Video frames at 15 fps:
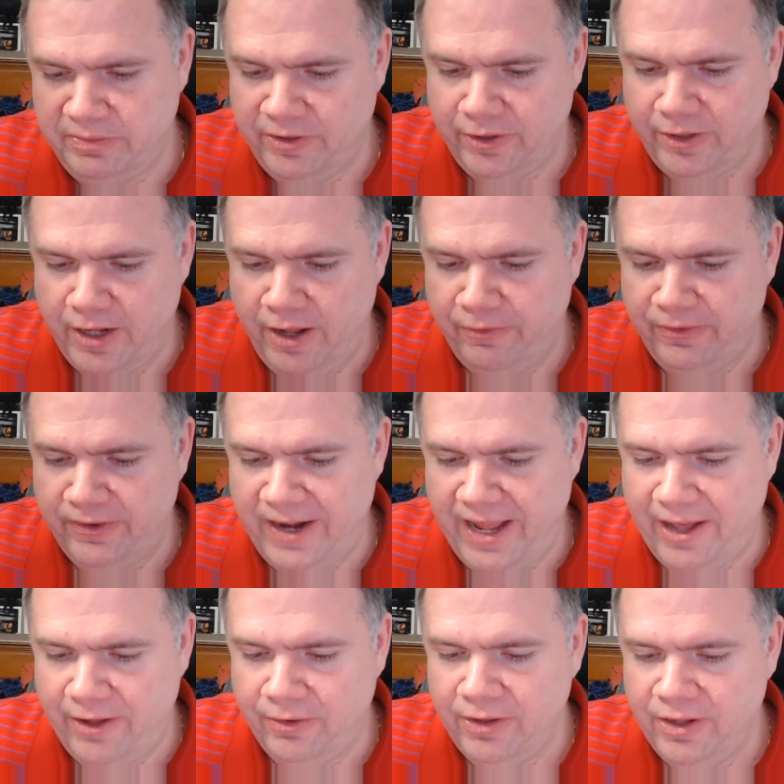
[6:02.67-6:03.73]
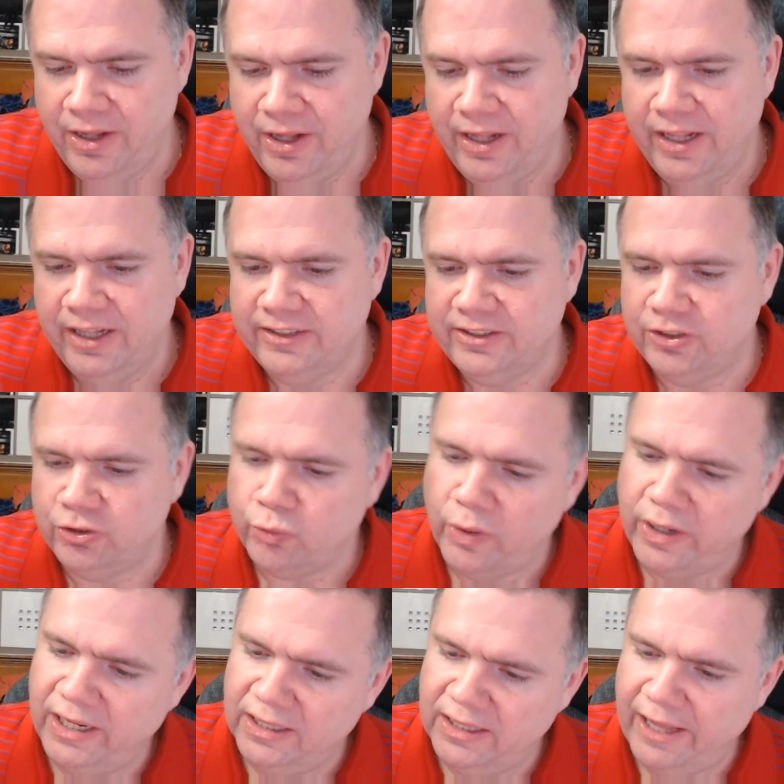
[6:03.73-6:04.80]
enough for now. This is
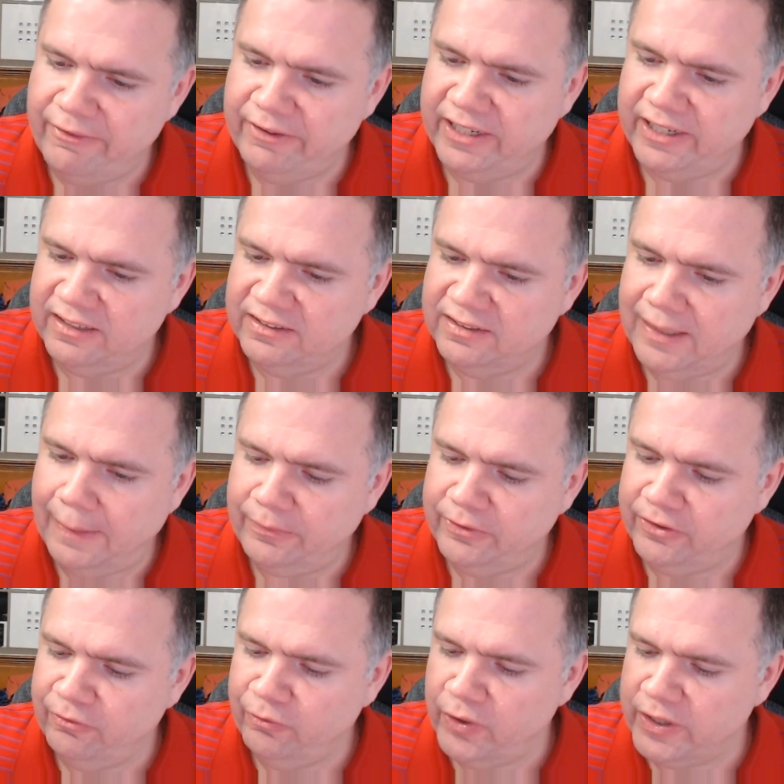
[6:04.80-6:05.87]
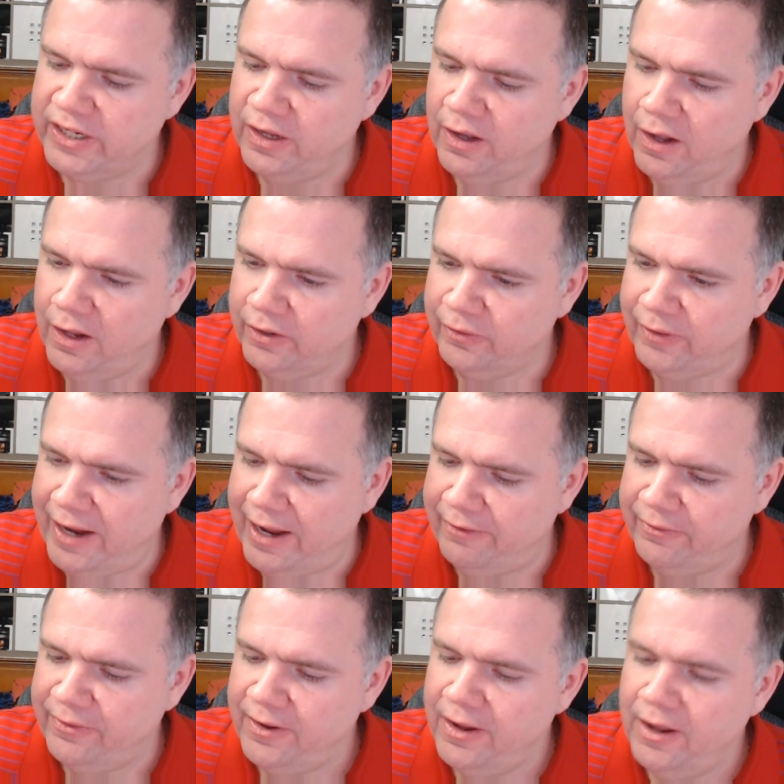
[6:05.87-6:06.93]
2011 Inception rookie
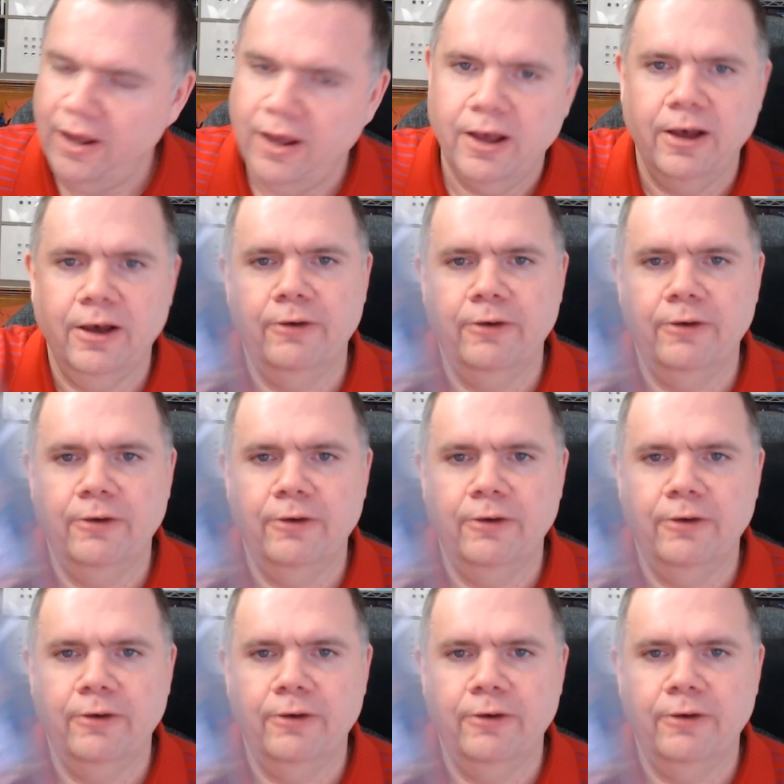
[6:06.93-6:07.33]
autograph of